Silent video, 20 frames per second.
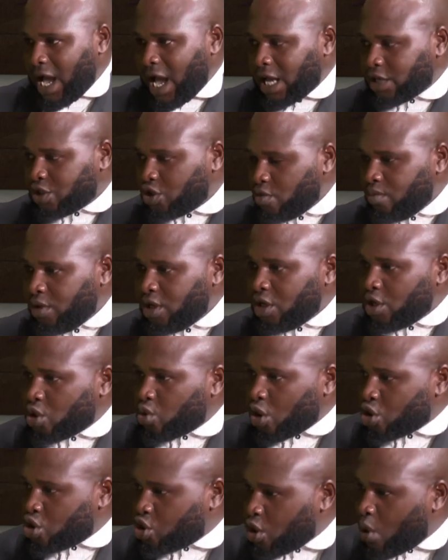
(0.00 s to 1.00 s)
assuming
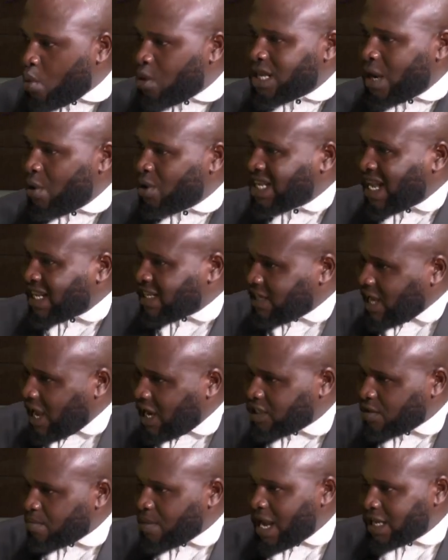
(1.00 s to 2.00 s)
it was someone that was
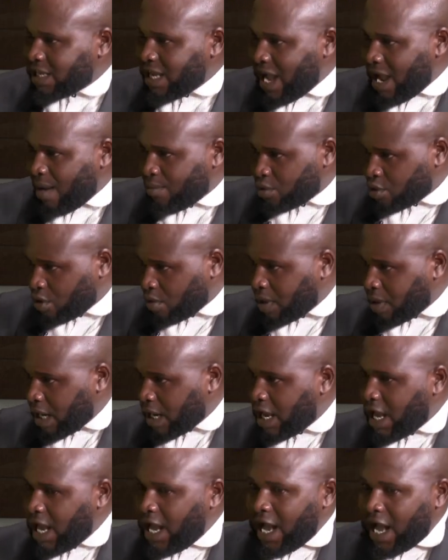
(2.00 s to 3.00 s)
attacked by an armed robber,